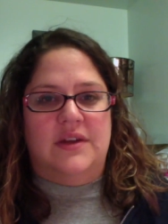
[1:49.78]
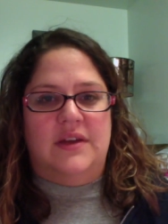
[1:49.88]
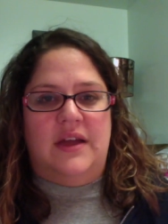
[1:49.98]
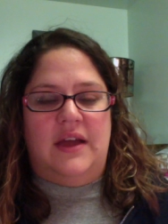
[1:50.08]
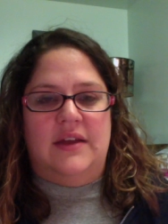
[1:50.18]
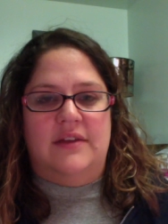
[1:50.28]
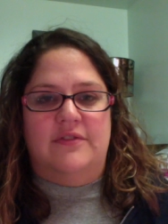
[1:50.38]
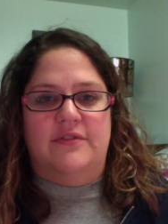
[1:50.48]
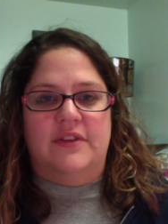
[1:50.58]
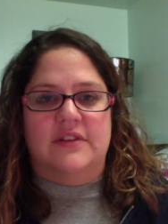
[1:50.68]
kind
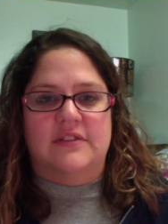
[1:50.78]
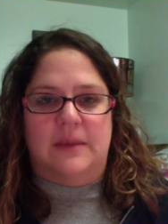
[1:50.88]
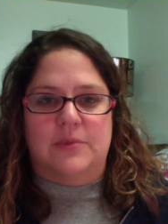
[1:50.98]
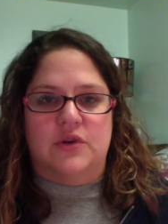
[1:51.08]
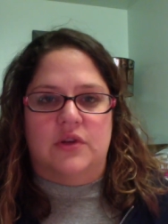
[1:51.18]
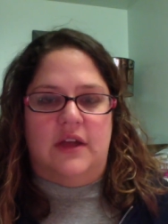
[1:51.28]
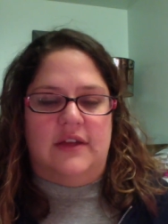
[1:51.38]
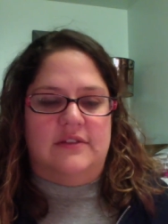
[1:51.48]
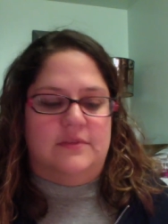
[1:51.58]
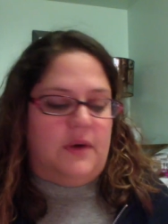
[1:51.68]
of
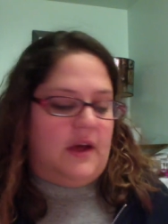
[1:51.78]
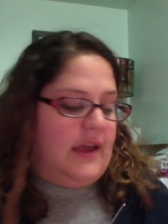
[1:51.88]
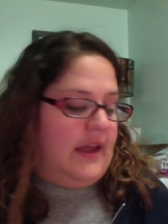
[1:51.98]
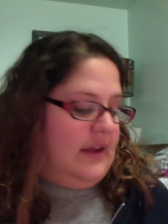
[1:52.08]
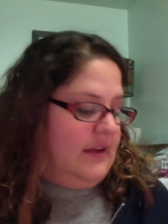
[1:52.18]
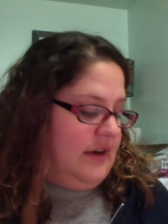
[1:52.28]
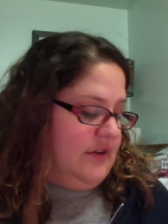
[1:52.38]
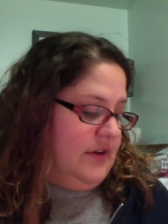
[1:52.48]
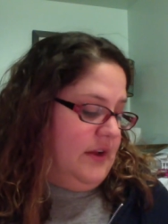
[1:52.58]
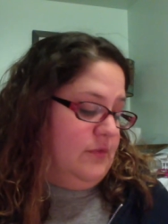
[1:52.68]
conceptualized by a
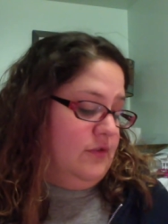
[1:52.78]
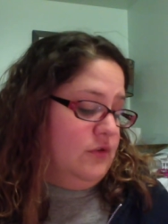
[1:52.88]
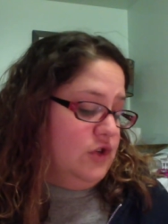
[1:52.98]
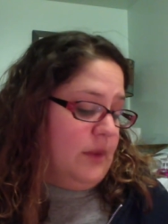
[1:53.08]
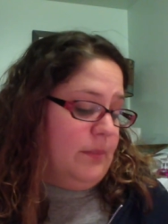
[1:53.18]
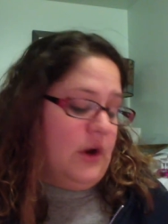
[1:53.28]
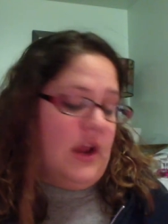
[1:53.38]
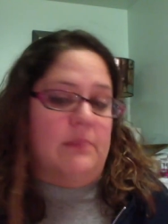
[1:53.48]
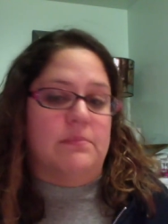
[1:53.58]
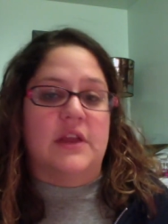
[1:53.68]
doctor named Sue Shepard
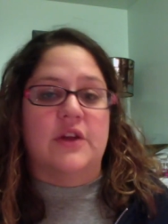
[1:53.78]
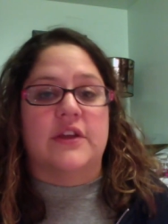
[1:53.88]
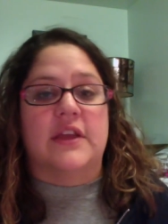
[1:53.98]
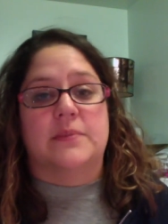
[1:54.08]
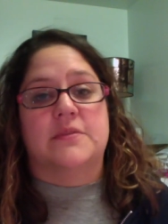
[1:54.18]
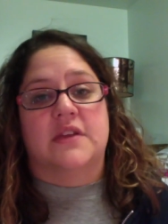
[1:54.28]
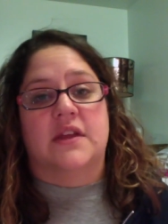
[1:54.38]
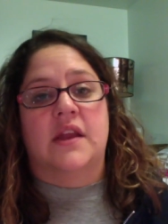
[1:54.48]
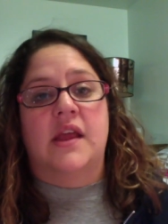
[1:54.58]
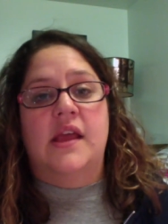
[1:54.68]
and Peter
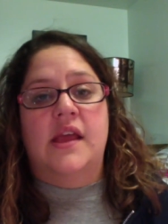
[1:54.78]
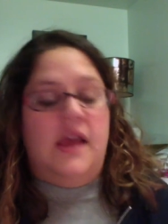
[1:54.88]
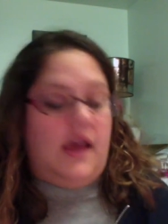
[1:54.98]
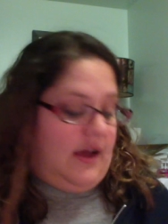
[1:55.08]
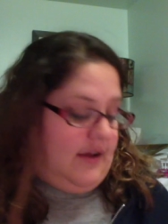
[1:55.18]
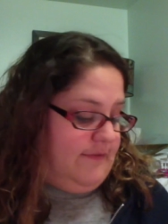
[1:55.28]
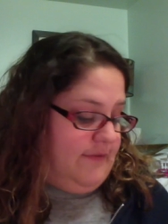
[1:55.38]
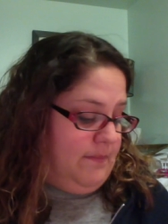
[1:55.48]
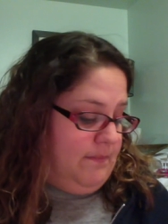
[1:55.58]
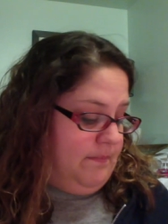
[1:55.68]
Gibson.
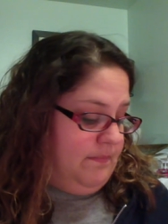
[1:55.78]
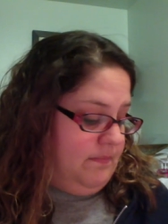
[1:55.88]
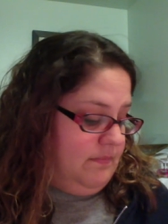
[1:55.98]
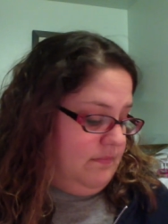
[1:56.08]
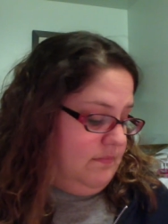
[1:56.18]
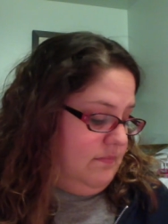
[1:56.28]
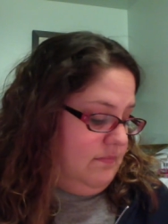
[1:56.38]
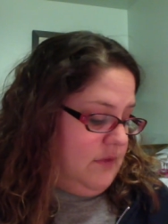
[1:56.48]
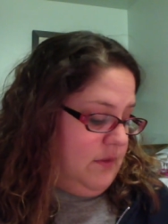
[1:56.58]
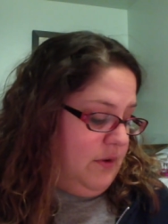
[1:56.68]

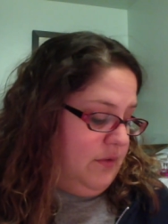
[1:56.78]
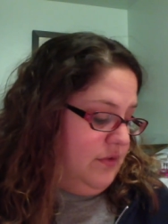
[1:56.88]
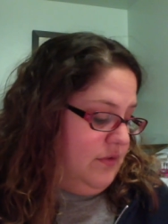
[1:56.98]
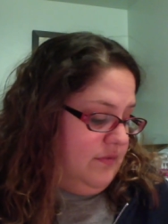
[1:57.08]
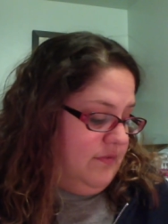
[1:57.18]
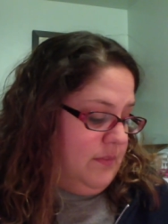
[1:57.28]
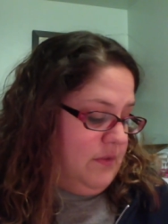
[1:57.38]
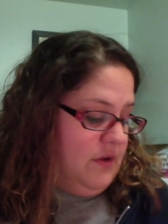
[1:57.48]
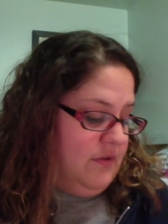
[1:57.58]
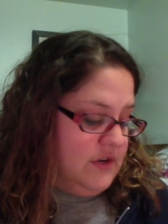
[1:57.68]
They're both from
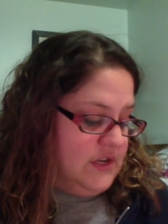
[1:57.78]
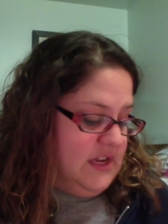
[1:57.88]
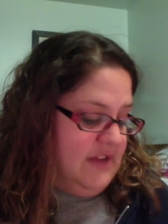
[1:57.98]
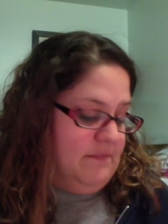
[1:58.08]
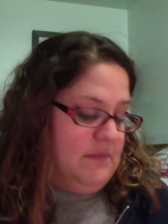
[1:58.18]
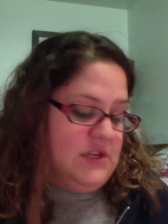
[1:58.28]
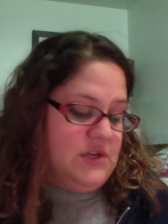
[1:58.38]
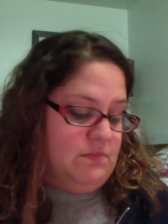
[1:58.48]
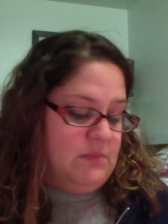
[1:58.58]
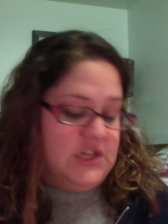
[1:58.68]
the University of
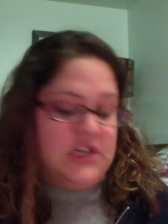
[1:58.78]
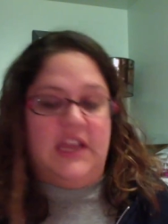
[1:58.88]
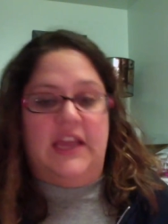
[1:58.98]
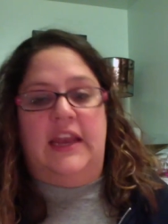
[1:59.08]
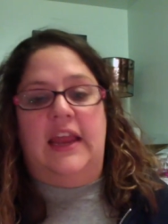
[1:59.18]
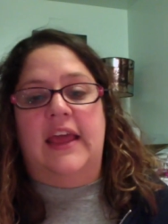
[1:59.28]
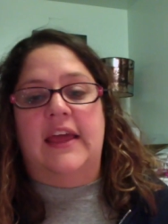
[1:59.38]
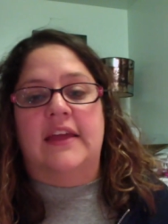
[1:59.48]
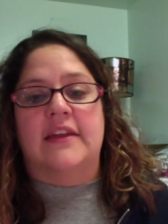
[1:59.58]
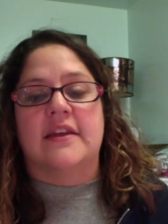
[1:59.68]
Michigan,
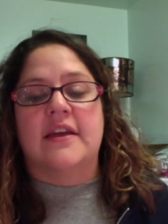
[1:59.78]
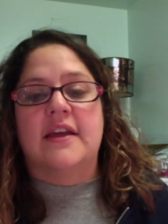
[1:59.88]
and